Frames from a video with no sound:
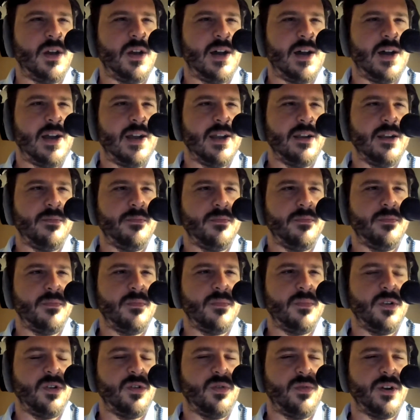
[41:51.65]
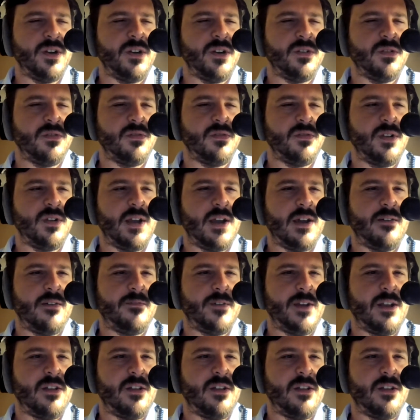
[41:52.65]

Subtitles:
I am going to have